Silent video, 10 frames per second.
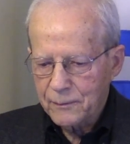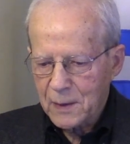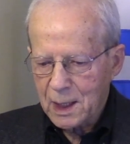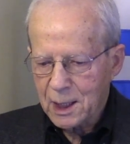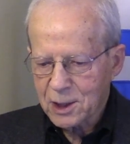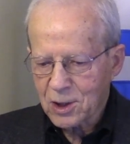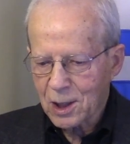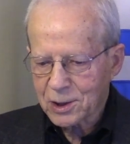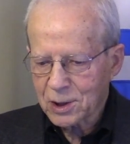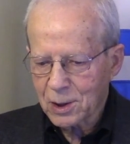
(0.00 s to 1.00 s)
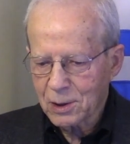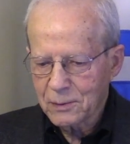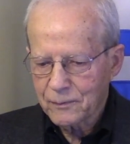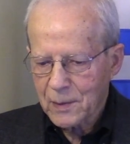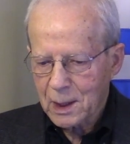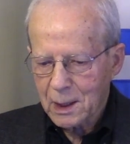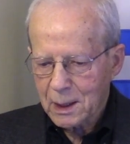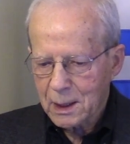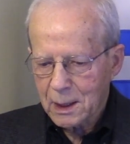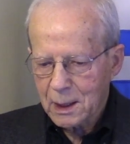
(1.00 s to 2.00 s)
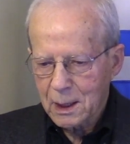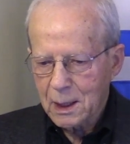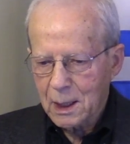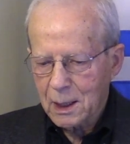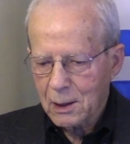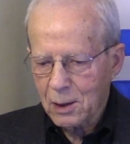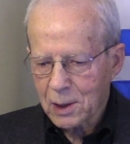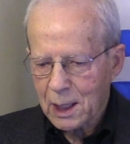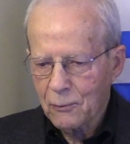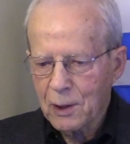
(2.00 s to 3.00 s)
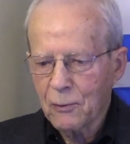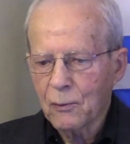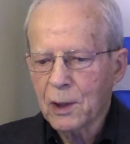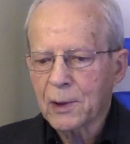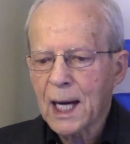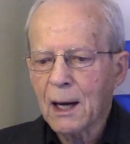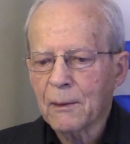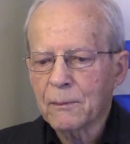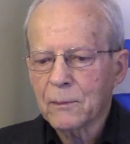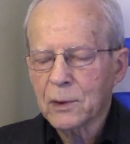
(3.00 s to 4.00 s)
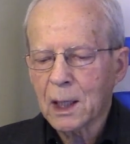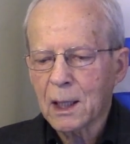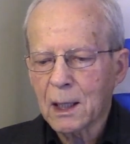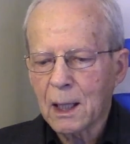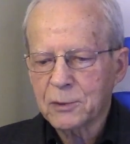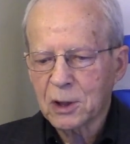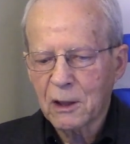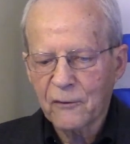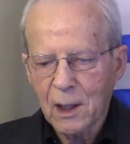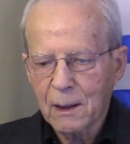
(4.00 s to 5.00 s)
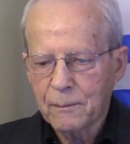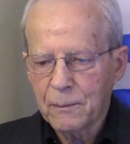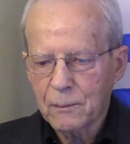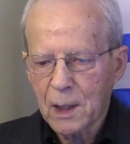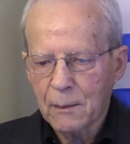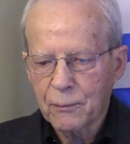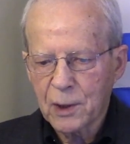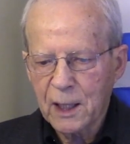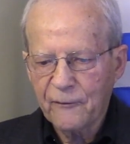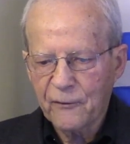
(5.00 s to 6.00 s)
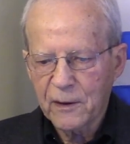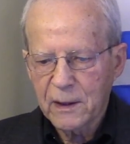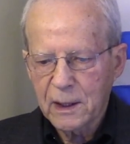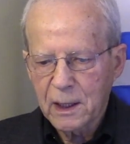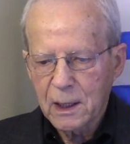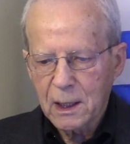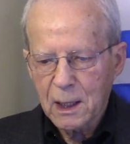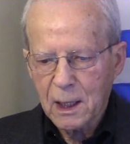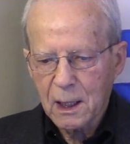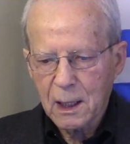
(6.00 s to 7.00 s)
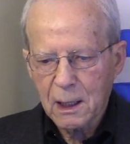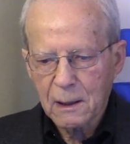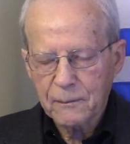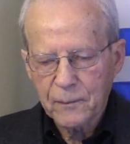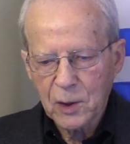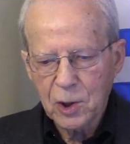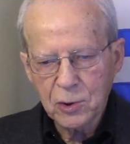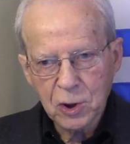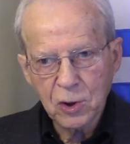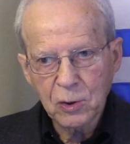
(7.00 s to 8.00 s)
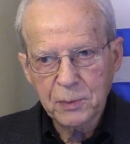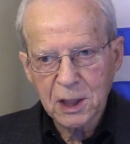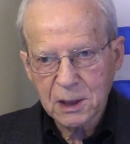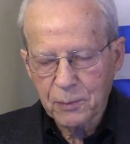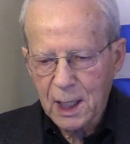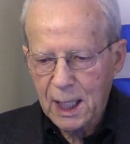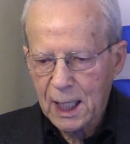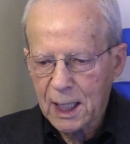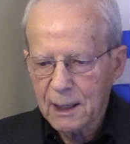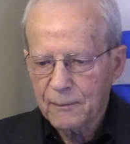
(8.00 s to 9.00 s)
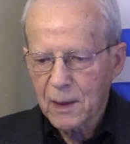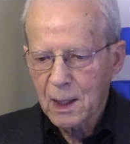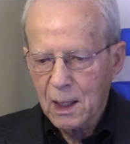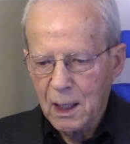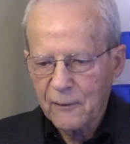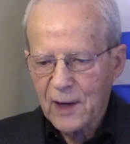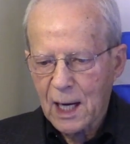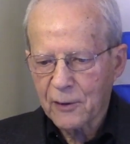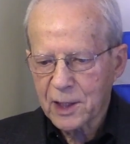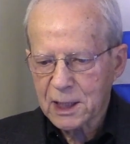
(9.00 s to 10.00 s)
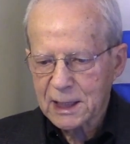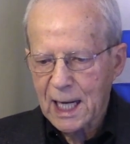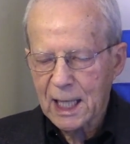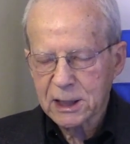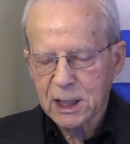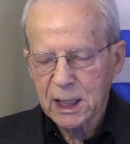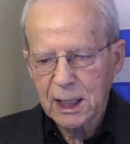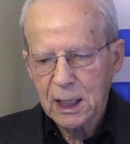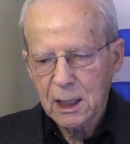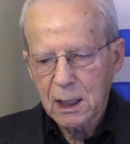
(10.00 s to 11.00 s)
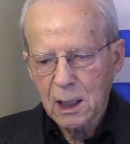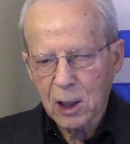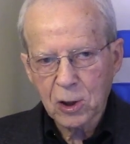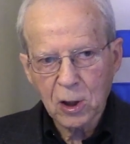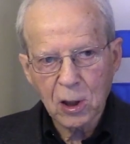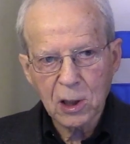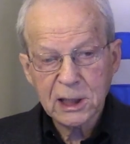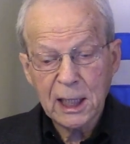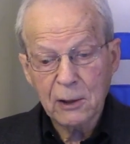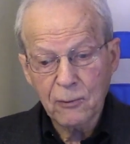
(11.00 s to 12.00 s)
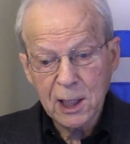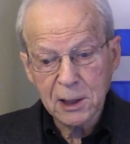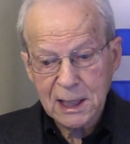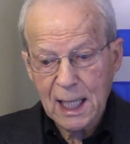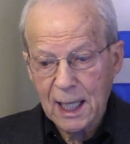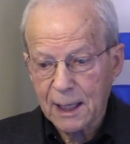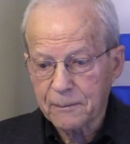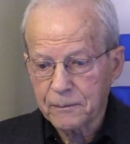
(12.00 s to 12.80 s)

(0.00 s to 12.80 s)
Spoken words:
It is also, okay, we will now observe a brief YouTube display of how this actually occurs in real time.